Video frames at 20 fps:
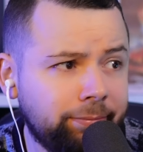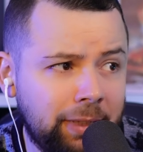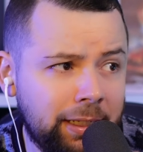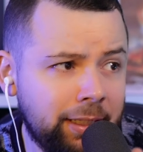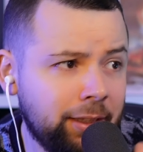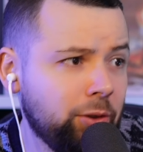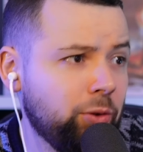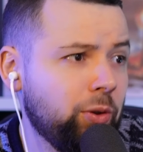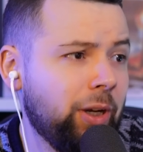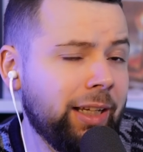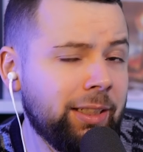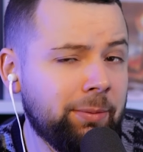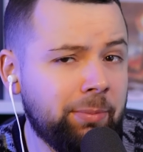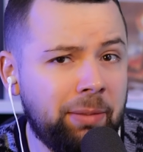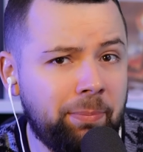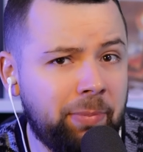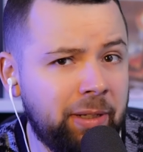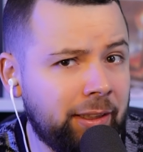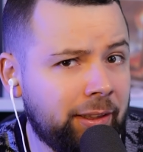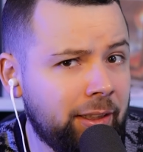And you guys
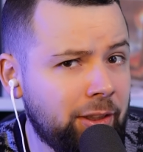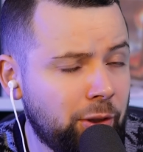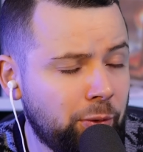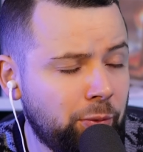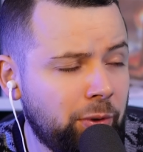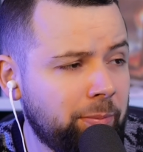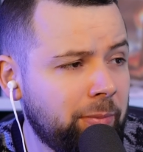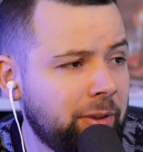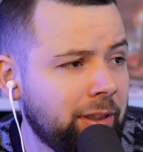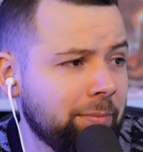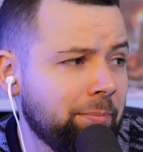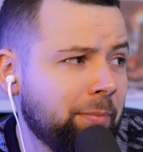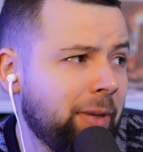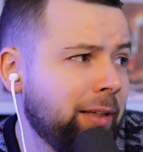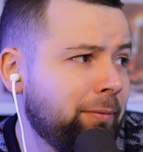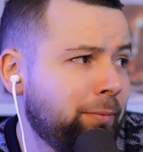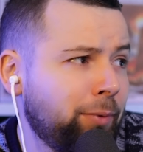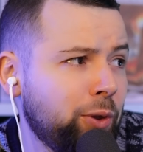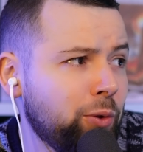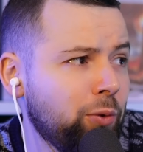may pay attention with me.
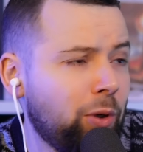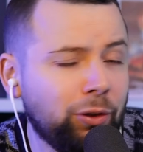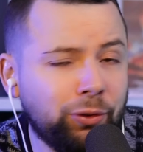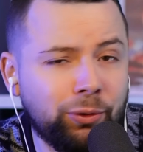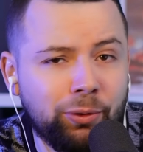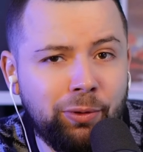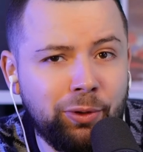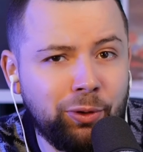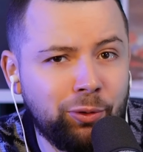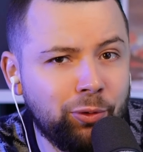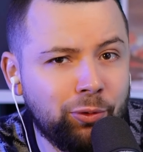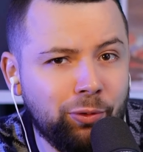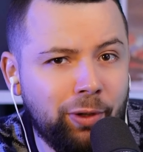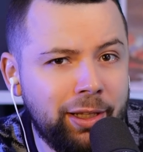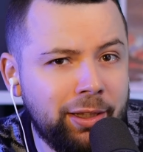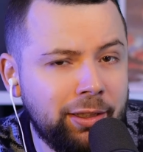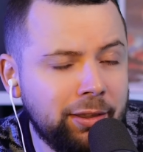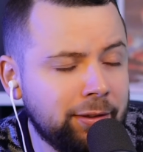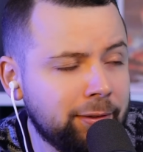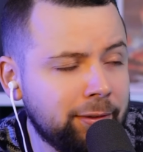Maybe you also want to try this.